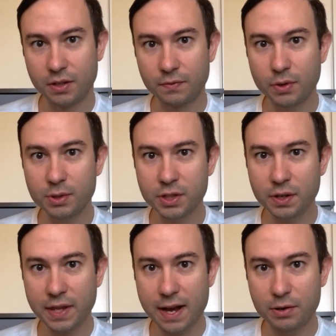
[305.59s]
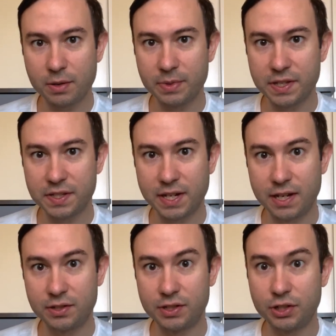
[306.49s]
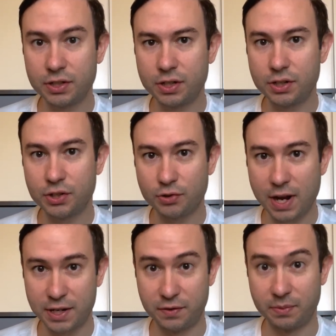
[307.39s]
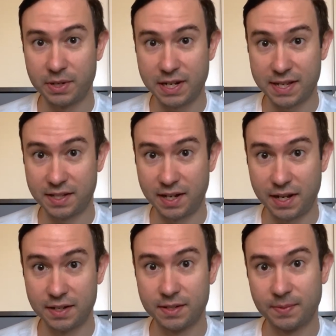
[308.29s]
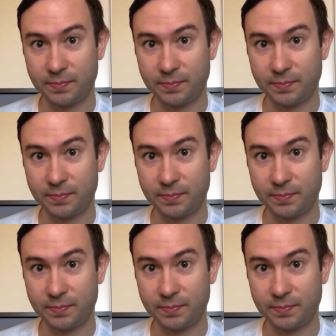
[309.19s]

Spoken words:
Focusing on the outcome at this stage is just a distraction from the task at hand.